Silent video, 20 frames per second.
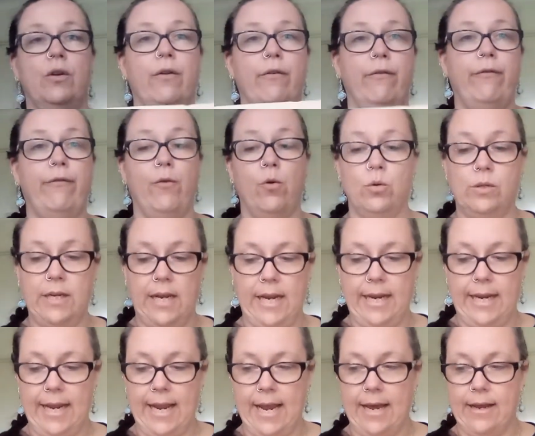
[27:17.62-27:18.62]

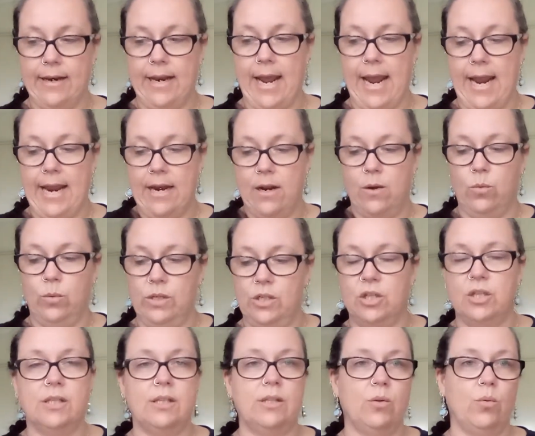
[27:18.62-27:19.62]
14 count Ada, which
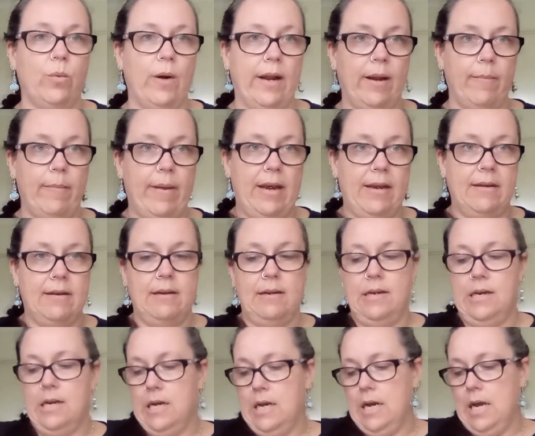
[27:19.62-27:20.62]
is the recommended
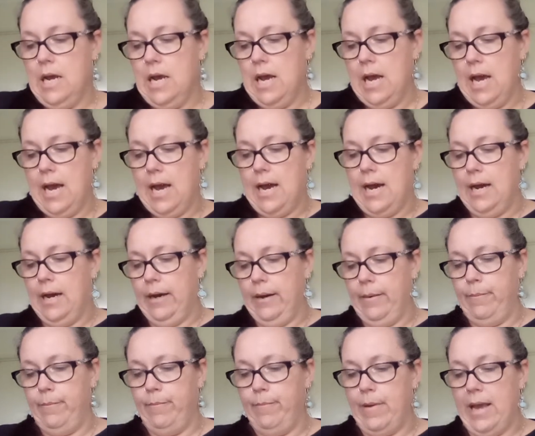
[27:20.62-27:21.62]

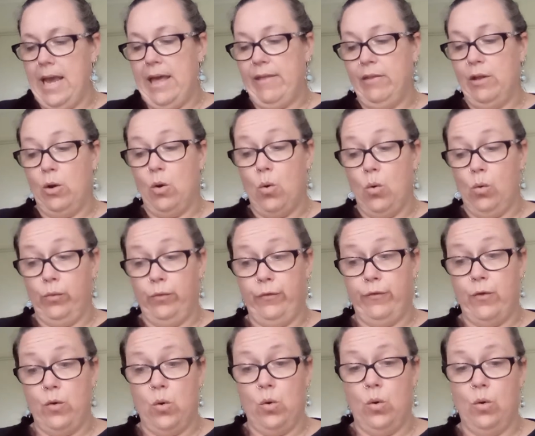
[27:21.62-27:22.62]
and the call
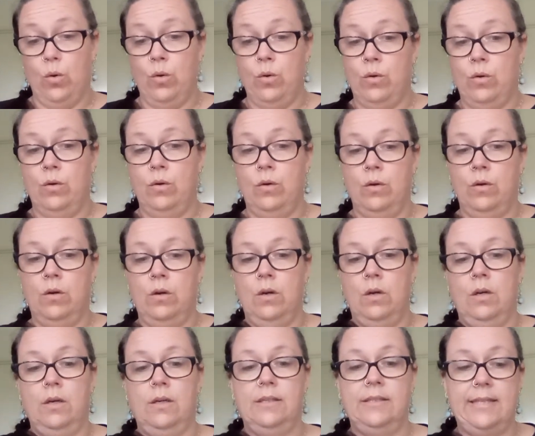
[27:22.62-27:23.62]
for
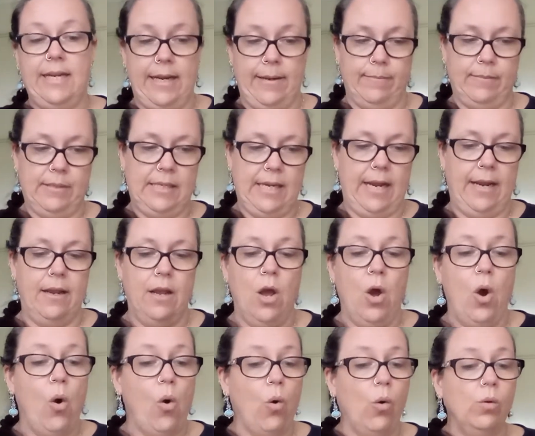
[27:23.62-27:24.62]
DMC.
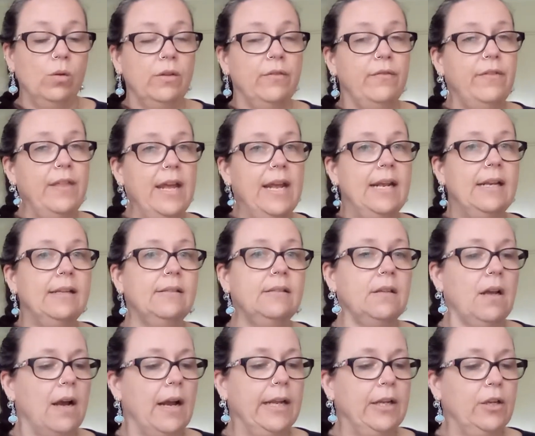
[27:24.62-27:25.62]
All of these
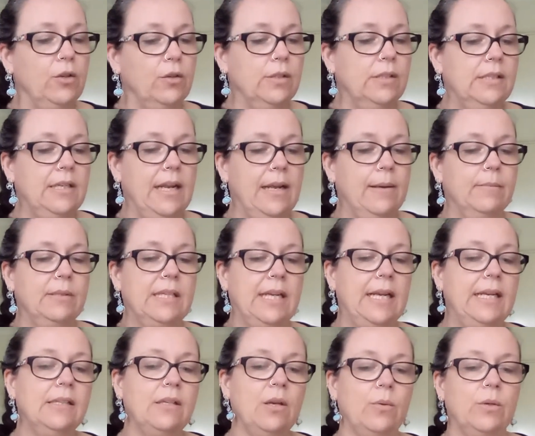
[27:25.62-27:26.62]
I use
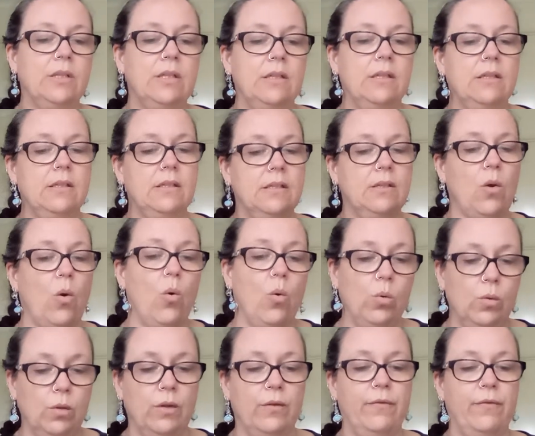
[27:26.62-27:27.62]
DMC, so it's
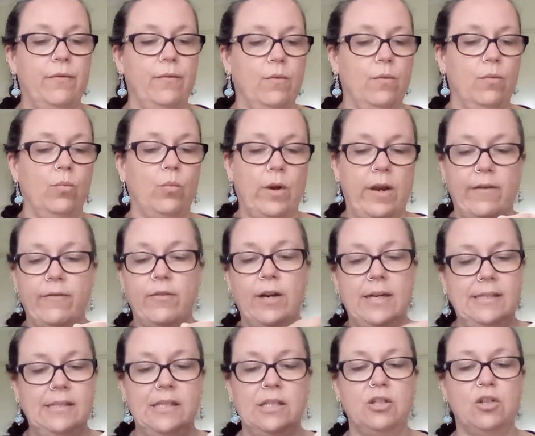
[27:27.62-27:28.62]
all of whatever I
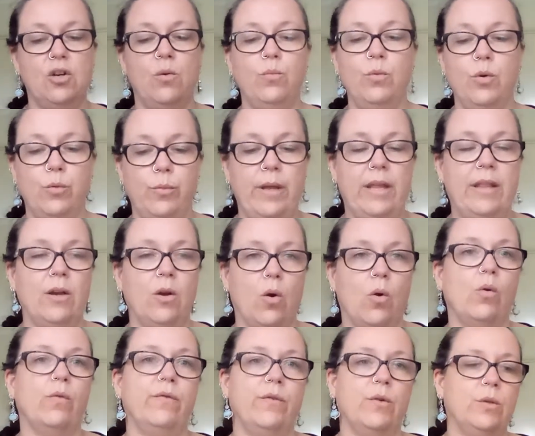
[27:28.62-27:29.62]
stitch on will be the
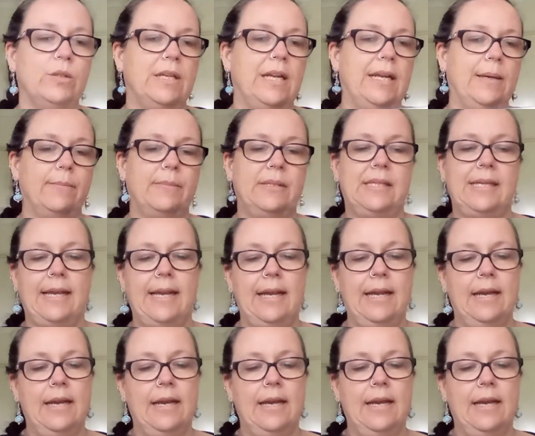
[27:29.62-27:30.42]
call for DMC.